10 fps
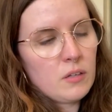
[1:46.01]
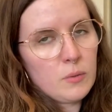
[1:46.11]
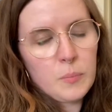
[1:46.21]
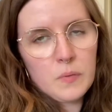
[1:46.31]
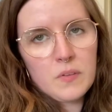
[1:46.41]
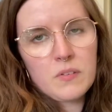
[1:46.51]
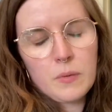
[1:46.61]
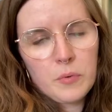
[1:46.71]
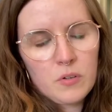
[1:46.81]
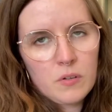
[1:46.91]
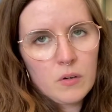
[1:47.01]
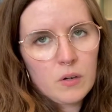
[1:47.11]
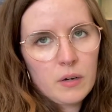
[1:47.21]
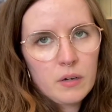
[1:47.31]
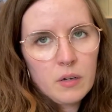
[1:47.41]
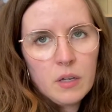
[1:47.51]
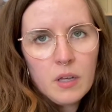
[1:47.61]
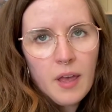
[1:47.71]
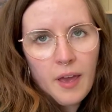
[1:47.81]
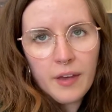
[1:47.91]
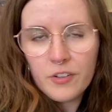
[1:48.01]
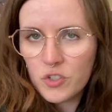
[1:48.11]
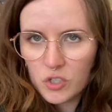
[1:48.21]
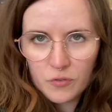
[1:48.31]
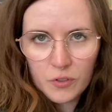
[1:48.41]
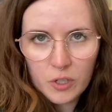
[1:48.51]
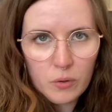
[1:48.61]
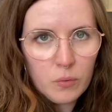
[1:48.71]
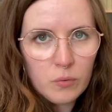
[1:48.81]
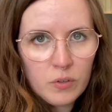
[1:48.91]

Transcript: you put this somewhere secret, and it's just for you.